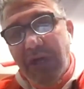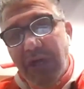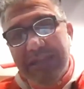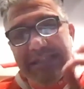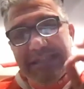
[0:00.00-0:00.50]
it or
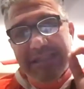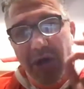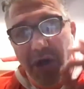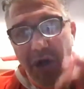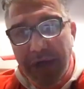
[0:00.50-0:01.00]
not, this
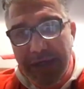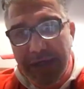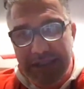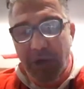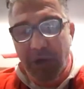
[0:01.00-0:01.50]
is the
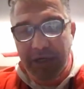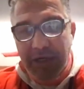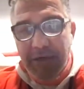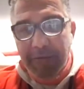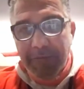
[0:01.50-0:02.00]
hardest
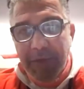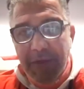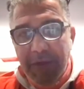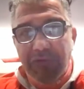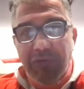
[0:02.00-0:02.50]
part
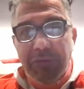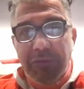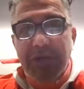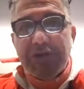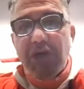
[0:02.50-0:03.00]

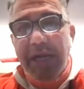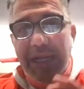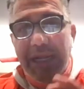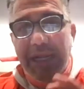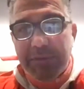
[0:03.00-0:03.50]
for me to
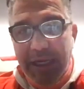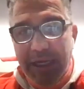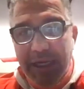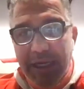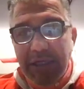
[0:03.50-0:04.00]
try to
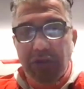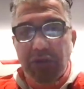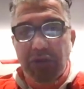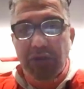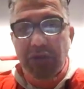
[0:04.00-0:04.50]
explain
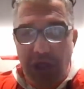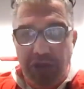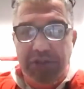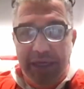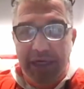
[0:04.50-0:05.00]
to the
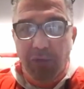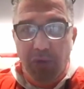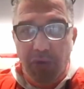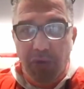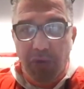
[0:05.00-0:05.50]
doctors
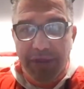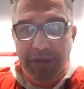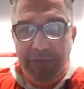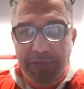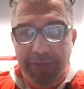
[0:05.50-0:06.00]
that I work
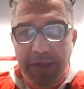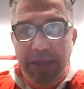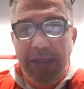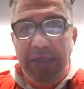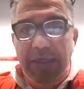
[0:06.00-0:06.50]
with.
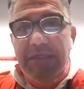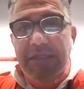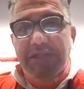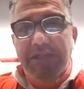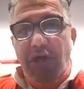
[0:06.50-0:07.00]

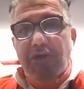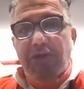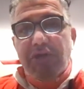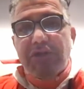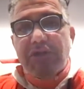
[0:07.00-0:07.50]
These
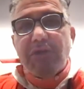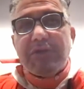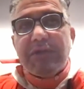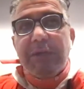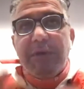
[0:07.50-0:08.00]
doctors are
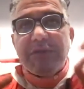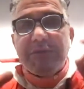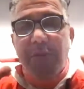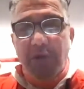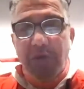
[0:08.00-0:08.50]
so
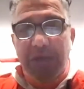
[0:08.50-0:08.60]
sometimes